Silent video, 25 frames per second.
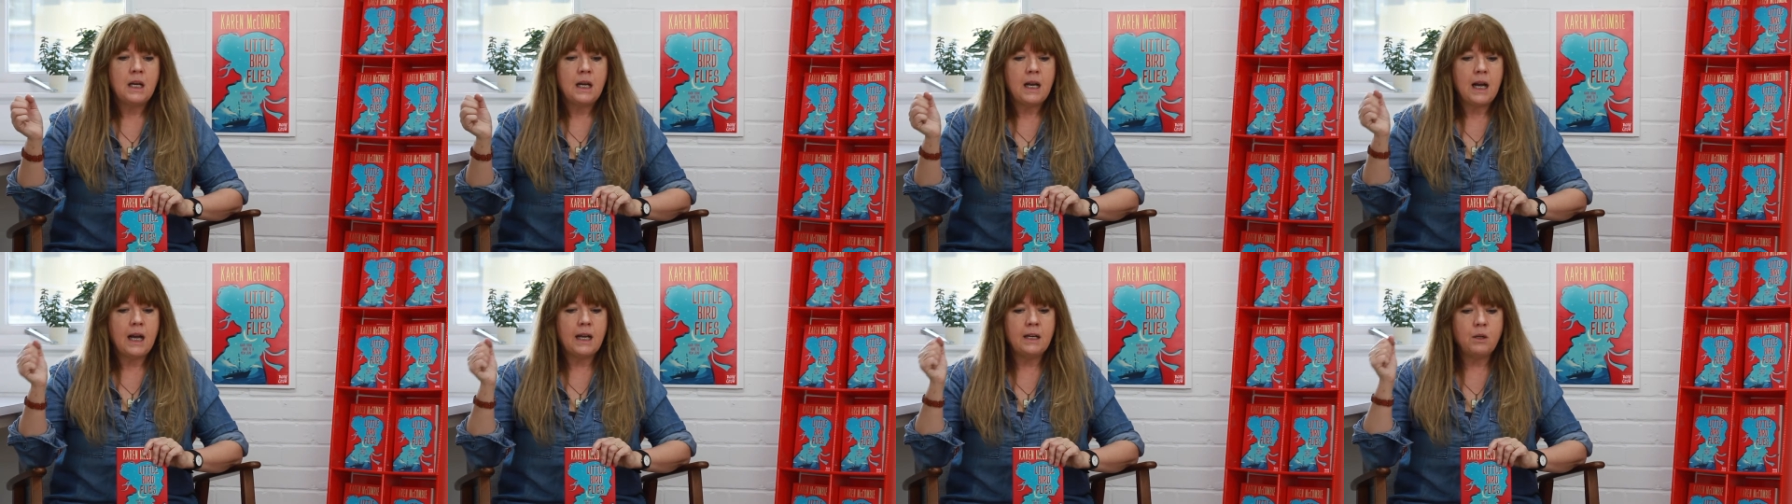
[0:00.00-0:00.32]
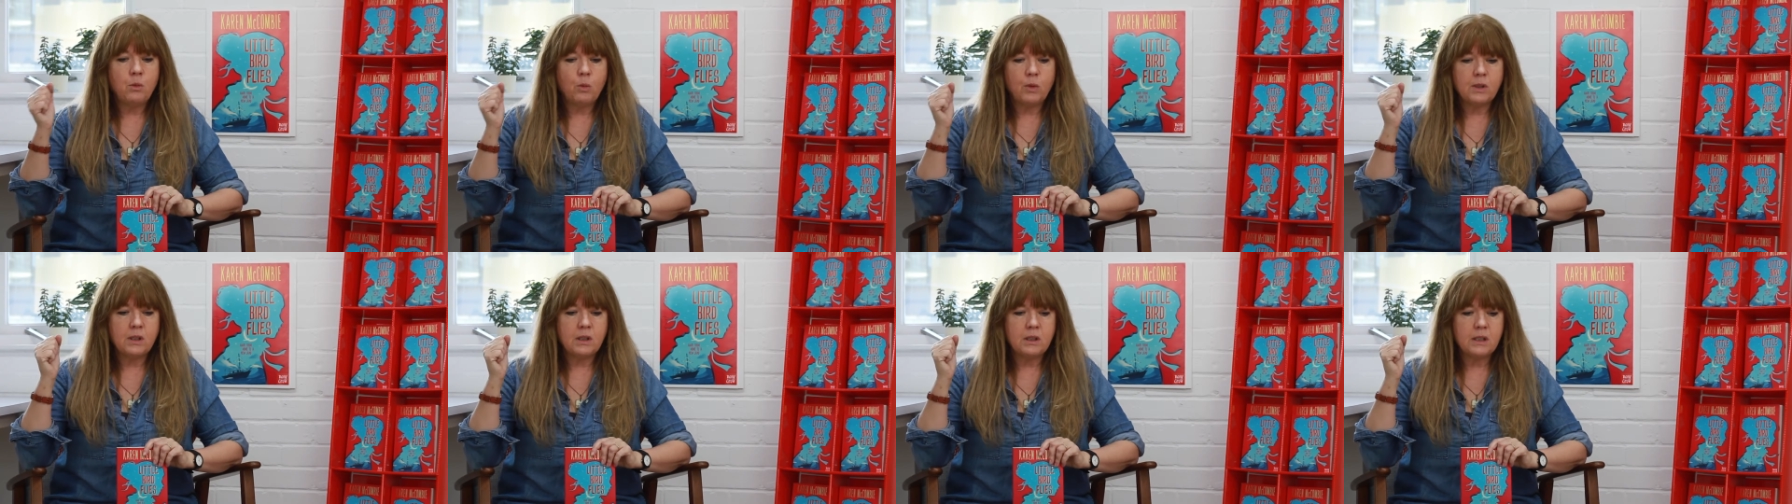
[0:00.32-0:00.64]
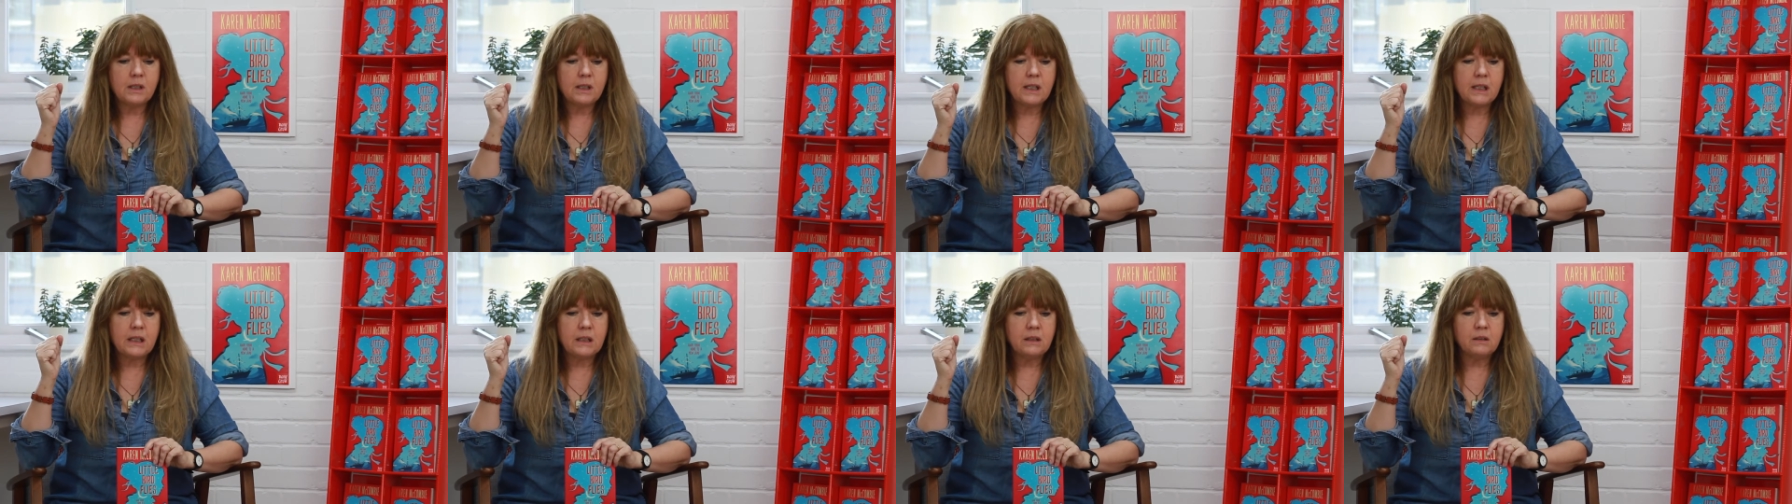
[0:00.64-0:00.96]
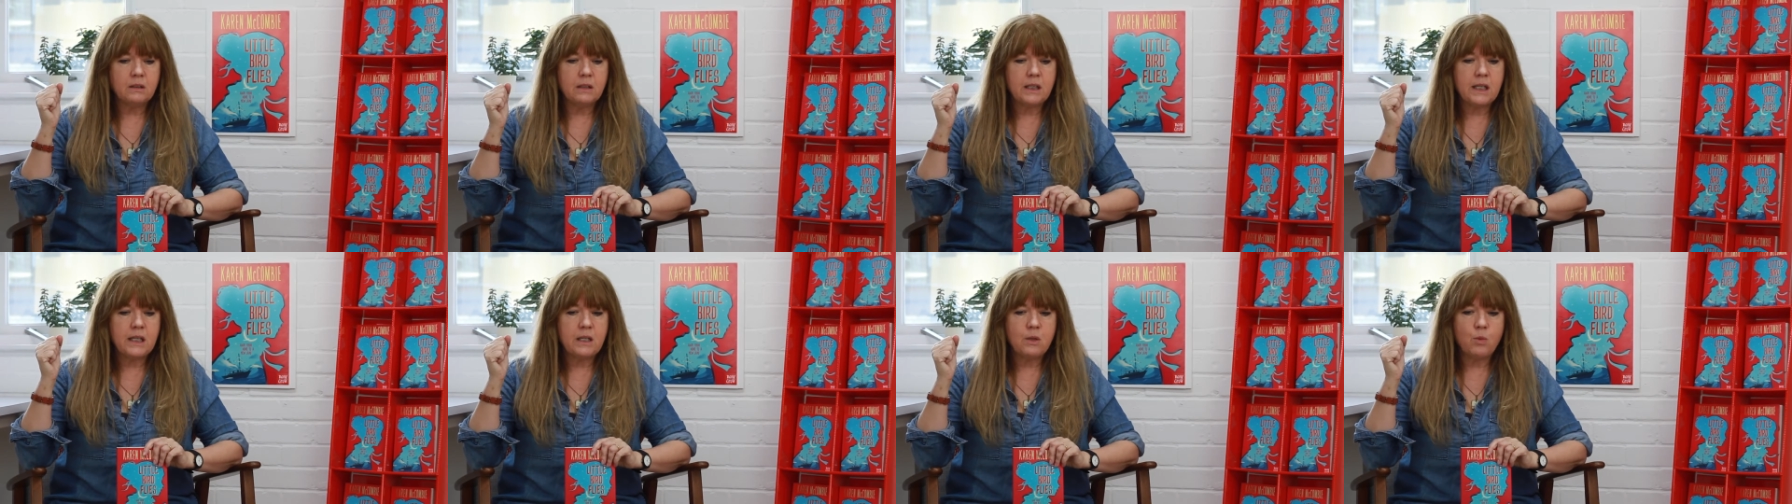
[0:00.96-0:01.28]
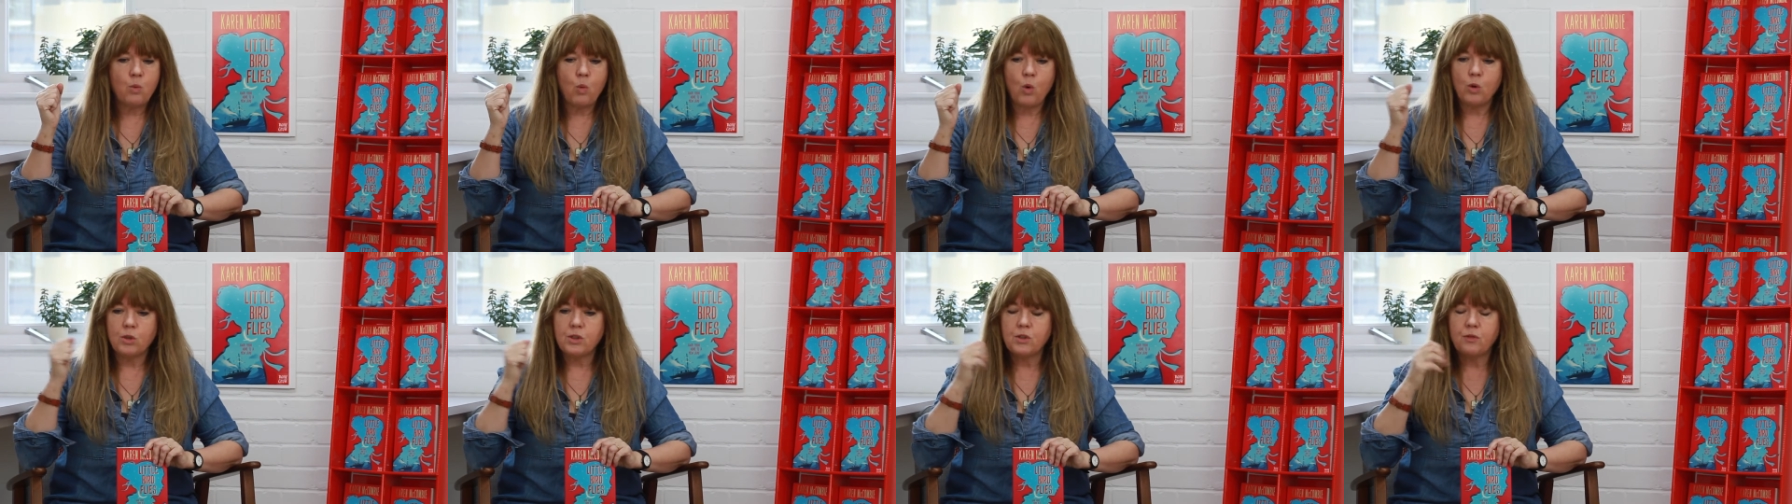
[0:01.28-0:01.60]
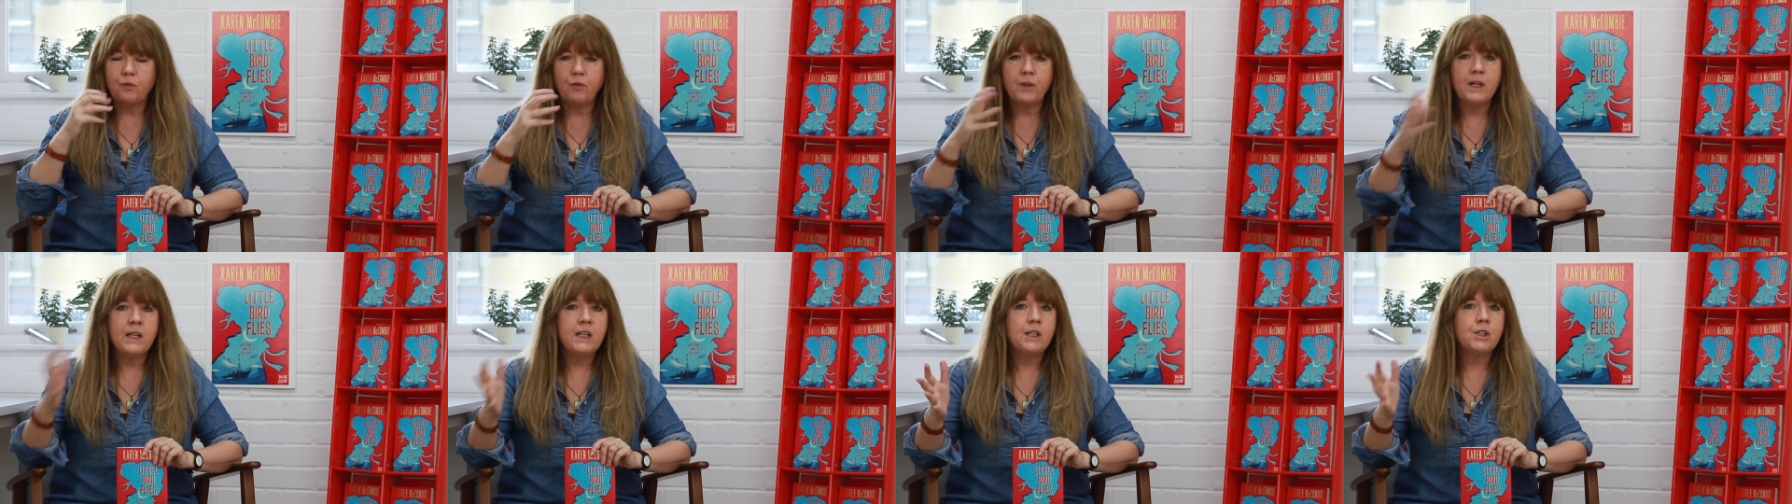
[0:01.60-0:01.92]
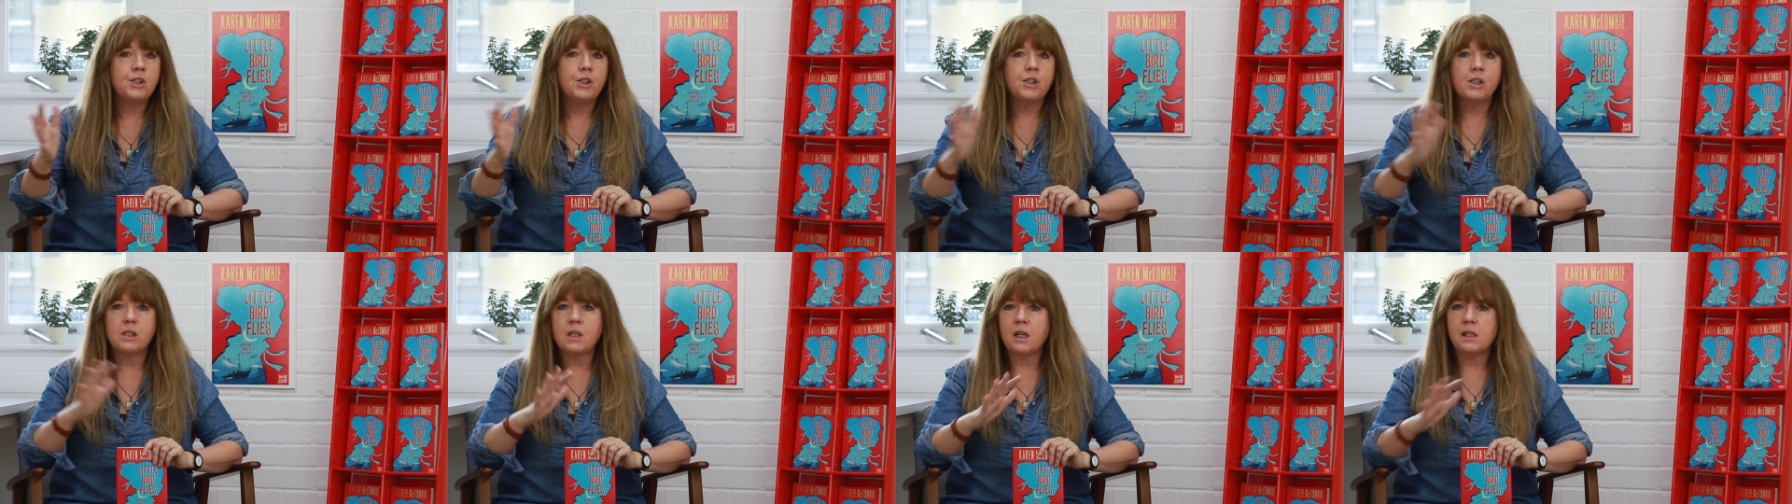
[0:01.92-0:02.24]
And it wasn't till it was finished,